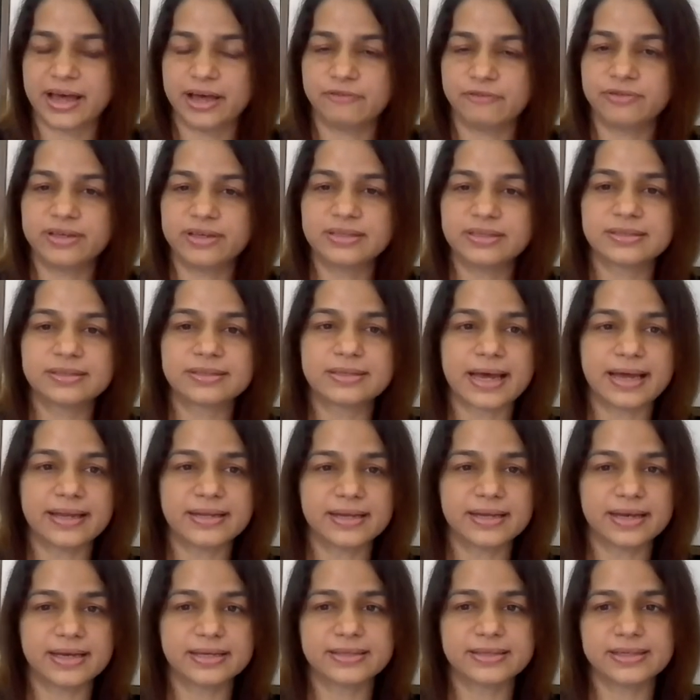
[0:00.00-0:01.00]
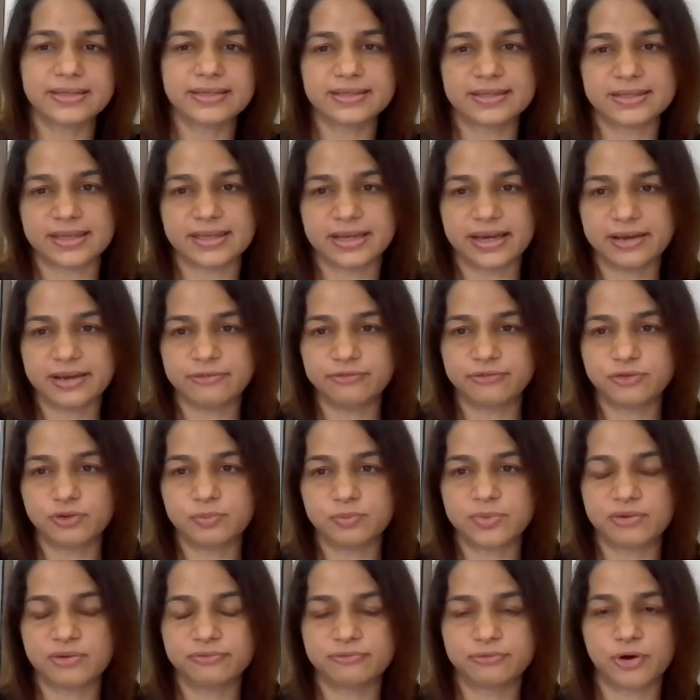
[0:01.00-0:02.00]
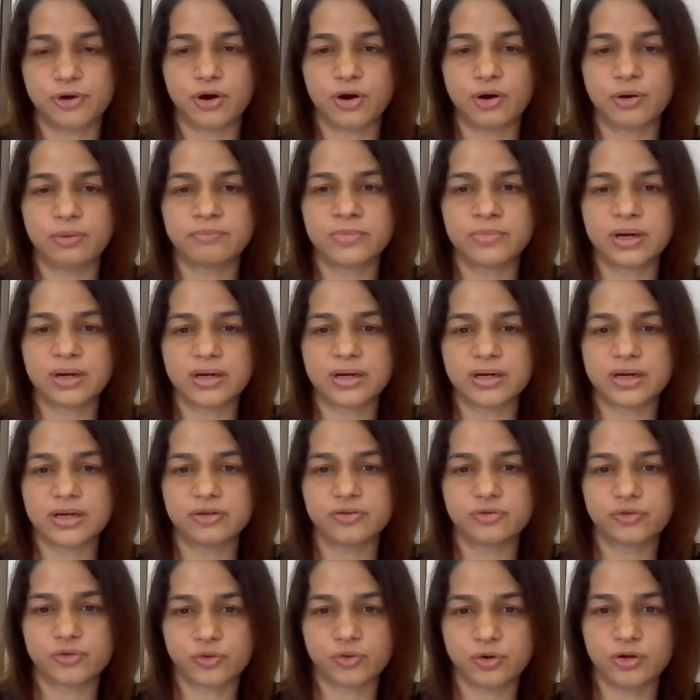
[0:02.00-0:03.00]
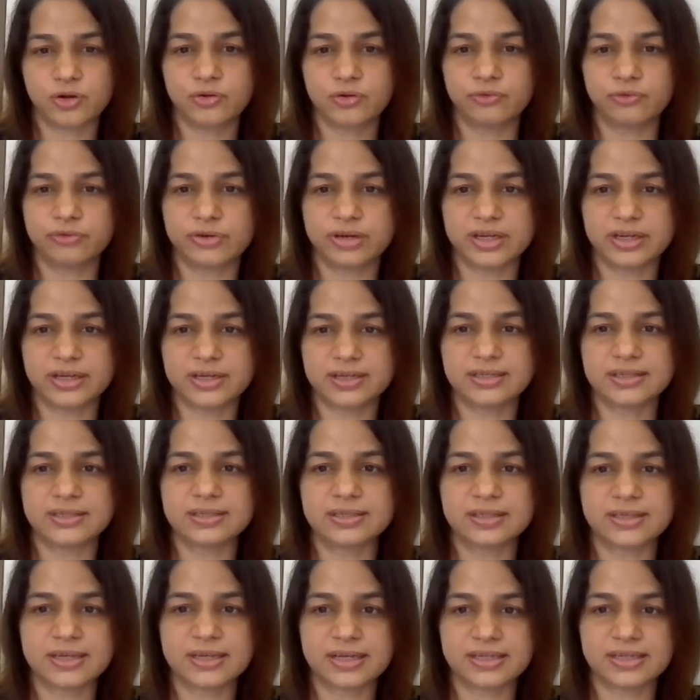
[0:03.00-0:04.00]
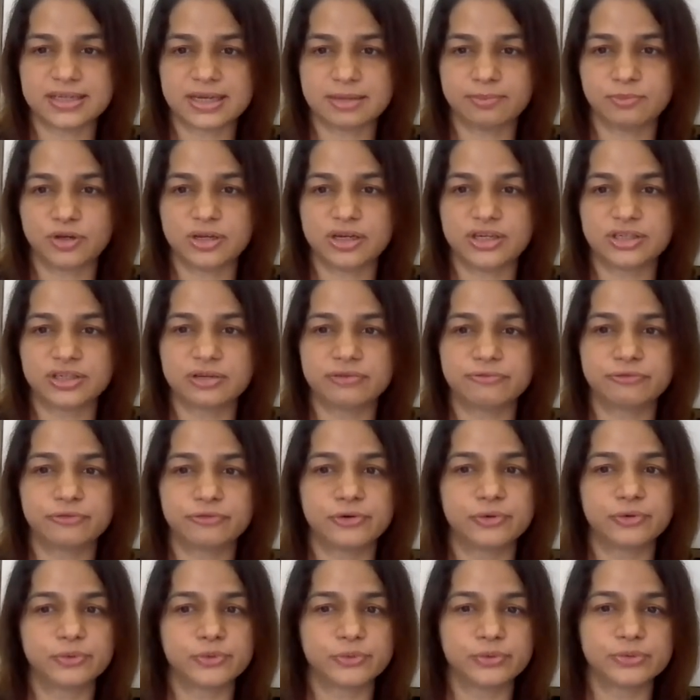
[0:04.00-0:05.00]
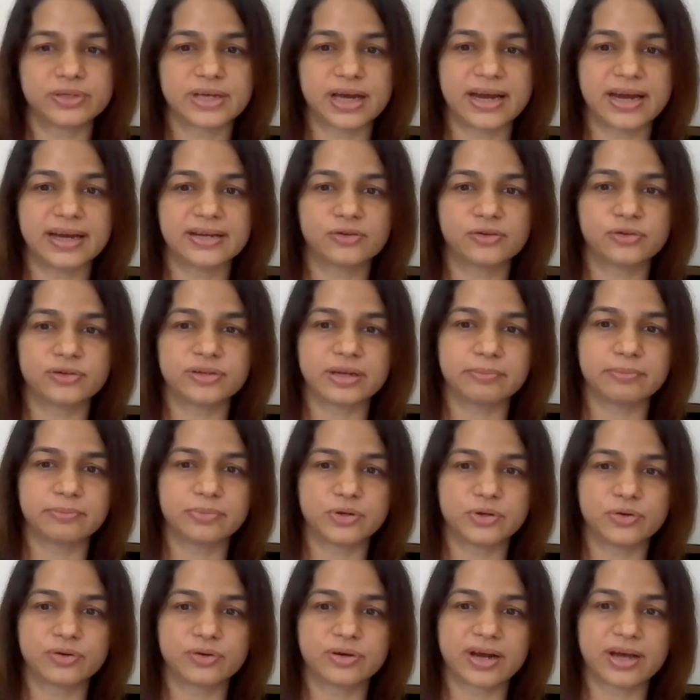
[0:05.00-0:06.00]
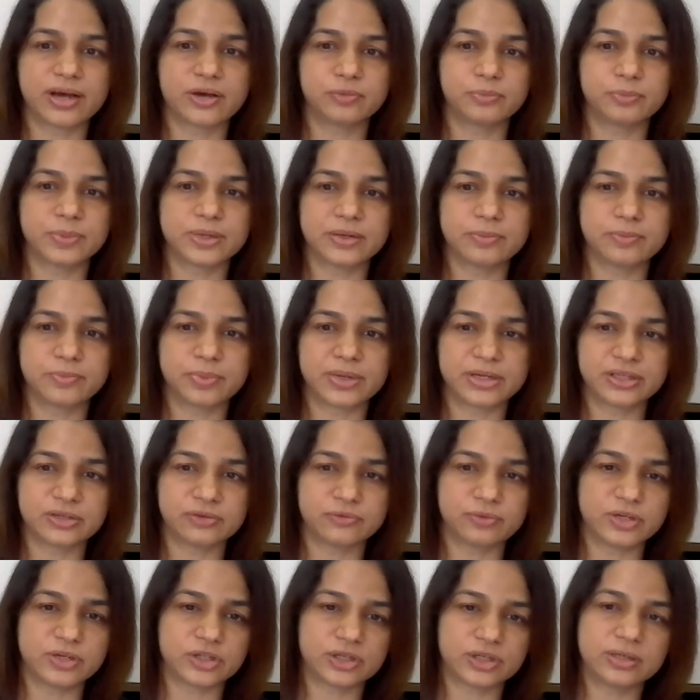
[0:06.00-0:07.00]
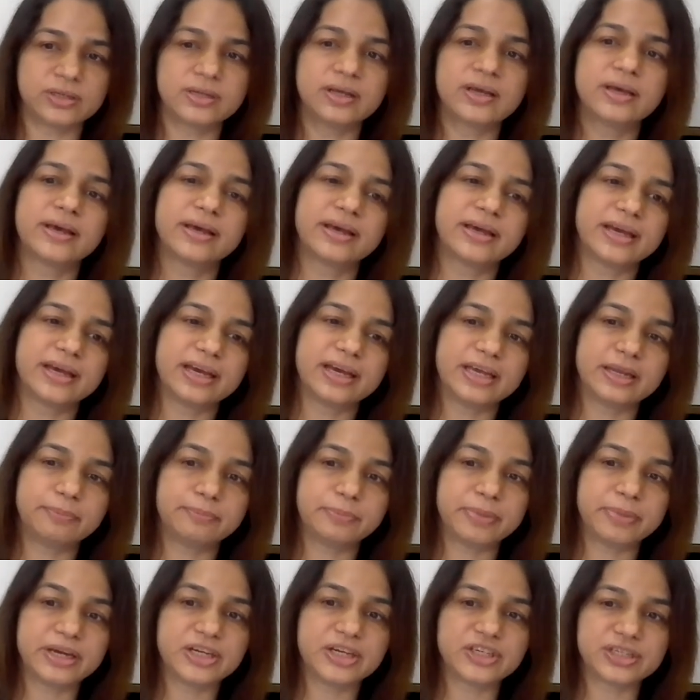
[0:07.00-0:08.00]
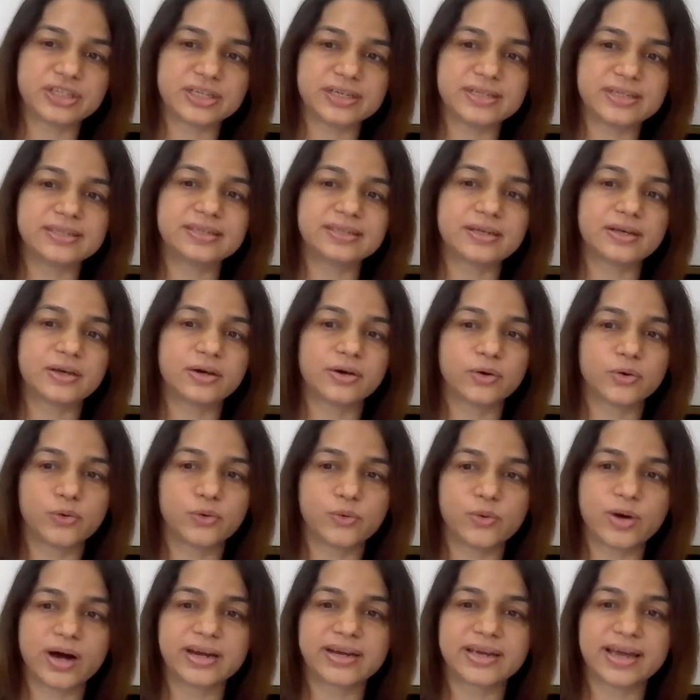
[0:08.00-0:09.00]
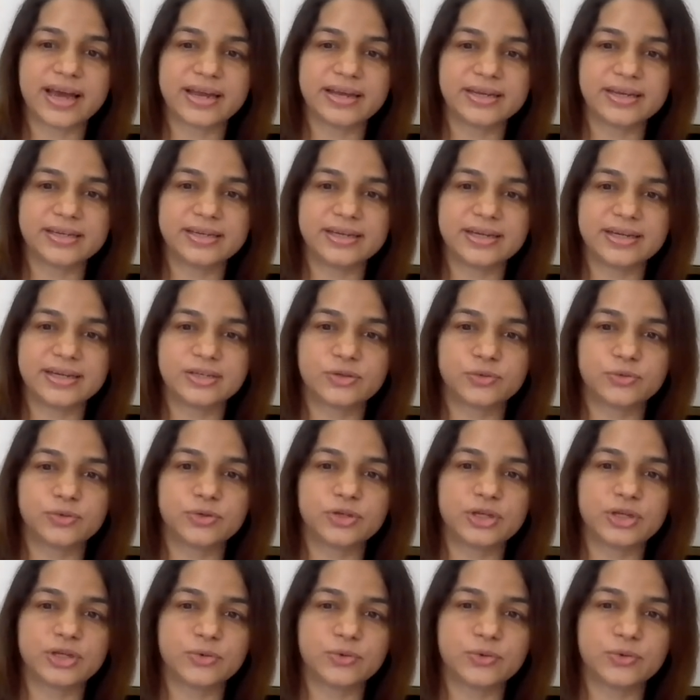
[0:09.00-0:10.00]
I have is that is it safe to perform a control ovarian stimulation for oocyte or embryo cryopreservation in patients who are candidate to